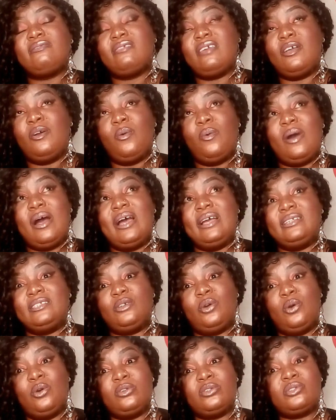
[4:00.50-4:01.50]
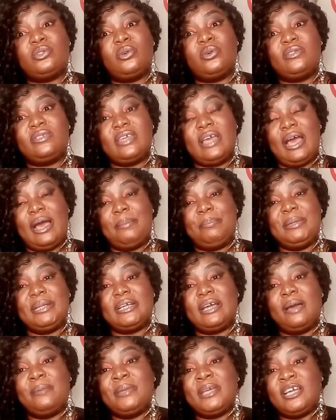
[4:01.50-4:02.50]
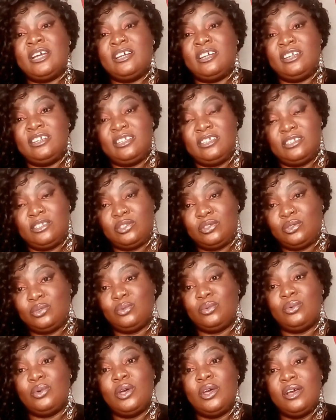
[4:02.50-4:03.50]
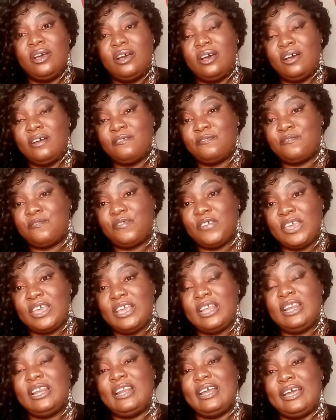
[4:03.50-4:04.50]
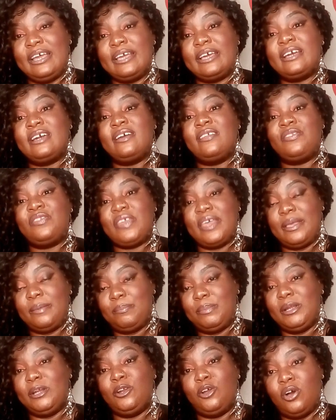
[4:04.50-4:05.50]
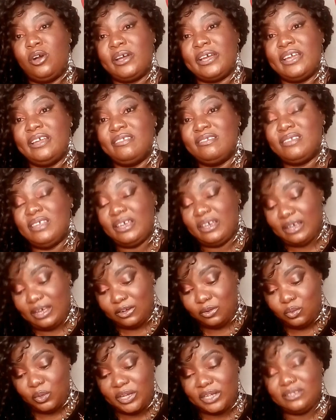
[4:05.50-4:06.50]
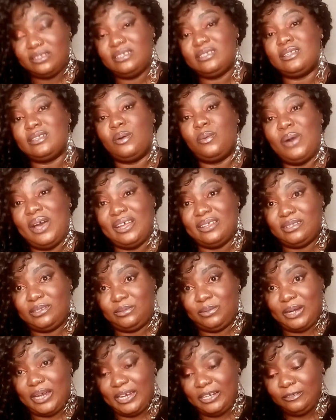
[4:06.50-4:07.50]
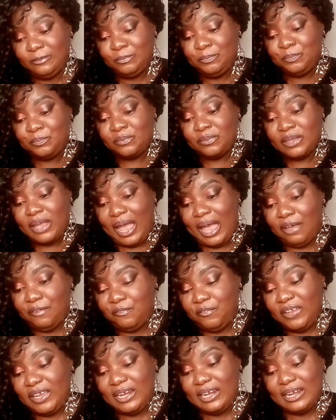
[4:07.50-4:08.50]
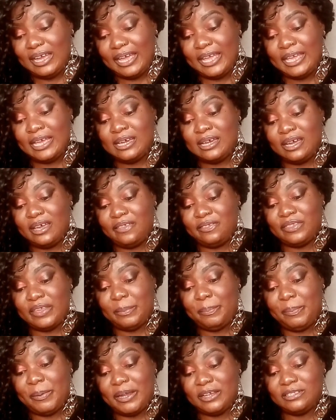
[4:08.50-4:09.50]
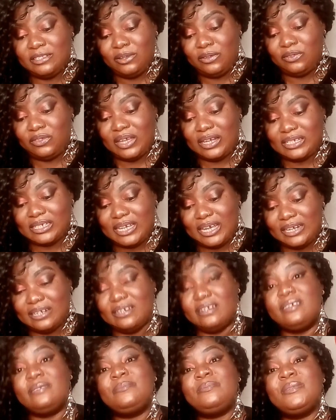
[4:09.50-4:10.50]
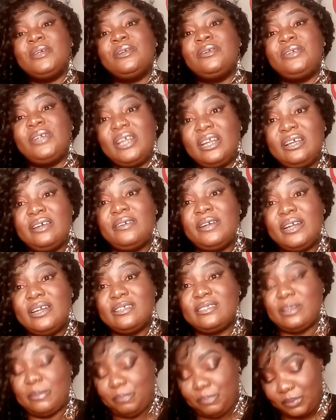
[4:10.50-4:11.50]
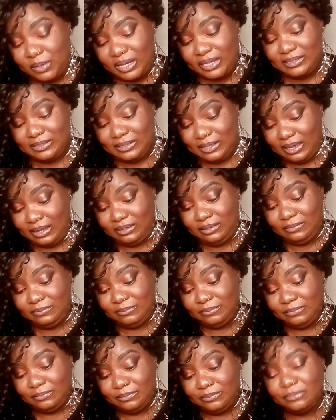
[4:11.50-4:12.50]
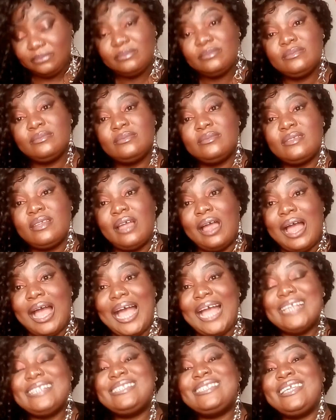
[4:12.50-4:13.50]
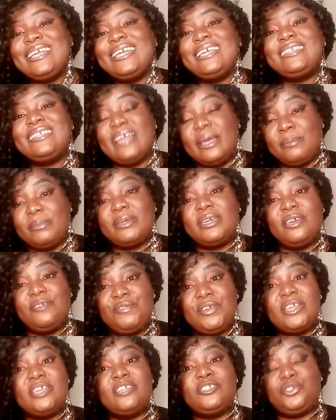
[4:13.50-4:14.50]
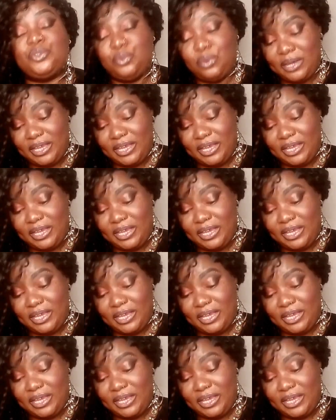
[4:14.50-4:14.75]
they want also the up and coming artists to feel like they belong and they can win these awards, right? I feel like the person that can really surprise that, I see them giving it to